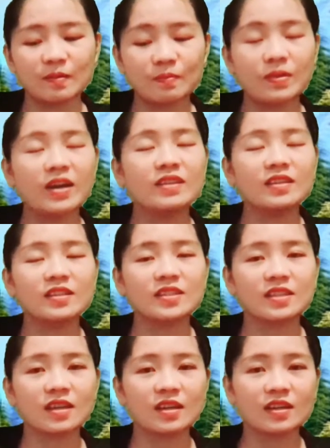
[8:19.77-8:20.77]
by
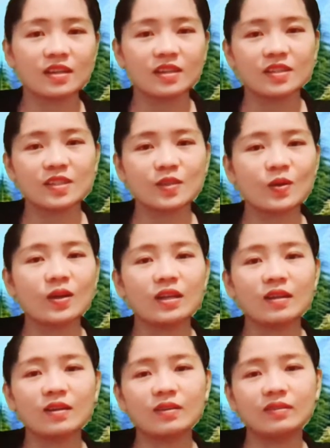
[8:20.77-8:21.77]
this song
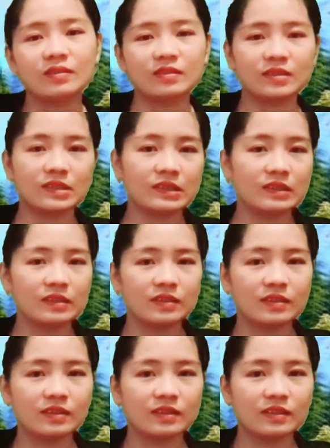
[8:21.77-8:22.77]
alone.
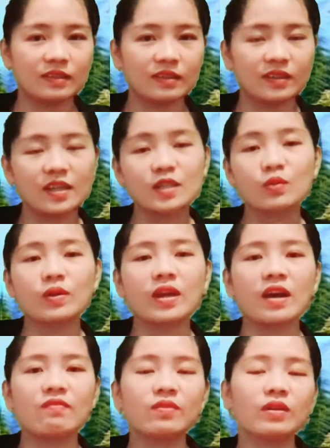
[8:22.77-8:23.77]
That's where
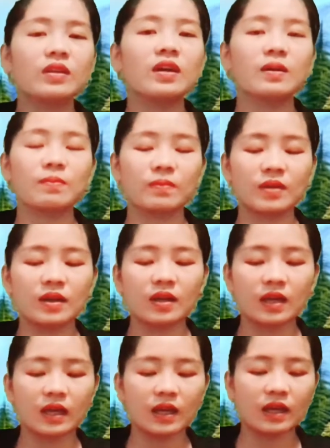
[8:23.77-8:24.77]
I have known him.
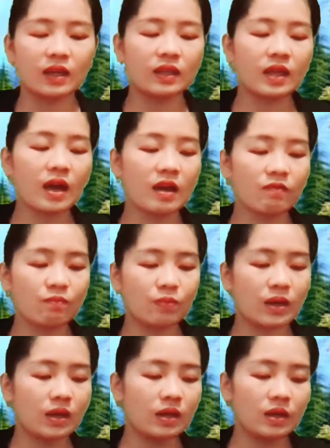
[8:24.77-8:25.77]
And I've
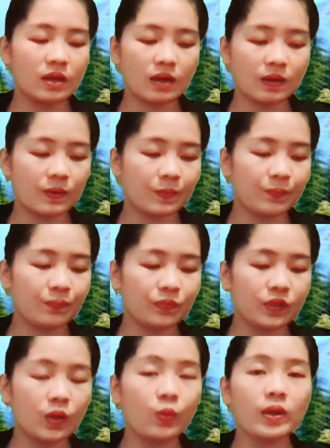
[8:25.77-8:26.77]
been
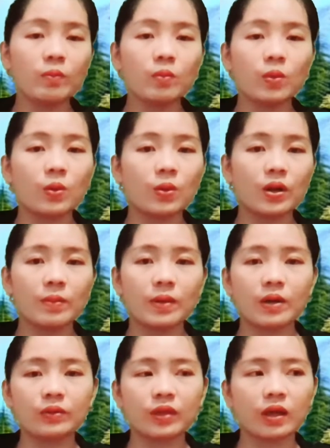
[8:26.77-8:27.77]
knowing more
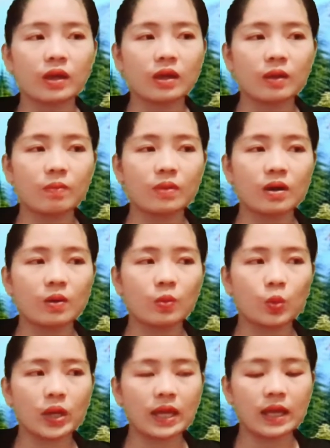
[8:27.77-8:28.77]
about him
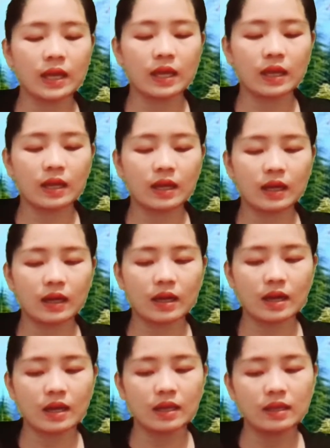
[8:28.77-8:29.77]
when
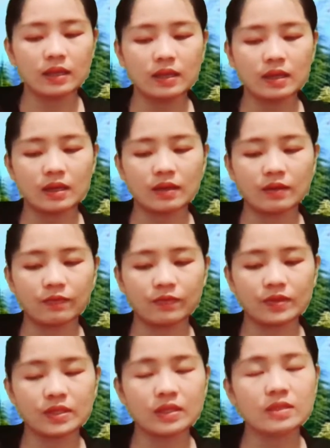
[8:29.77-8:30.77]
I
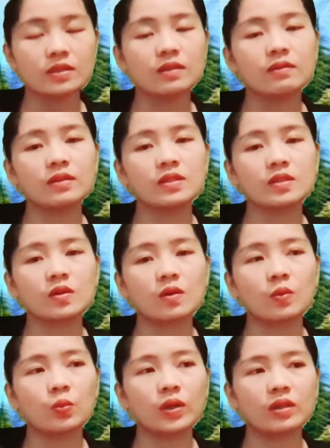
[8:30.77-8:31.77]
first listened to the
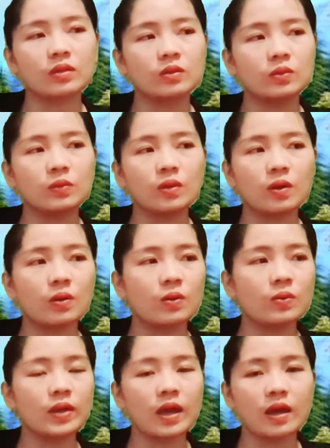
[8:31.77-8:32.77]
song, went to
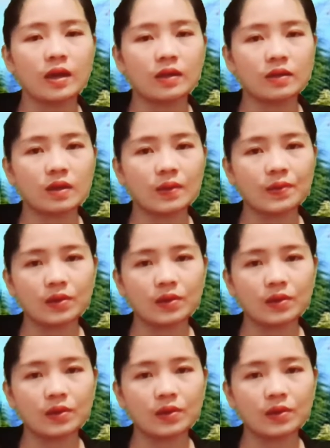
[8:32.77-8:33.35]
go and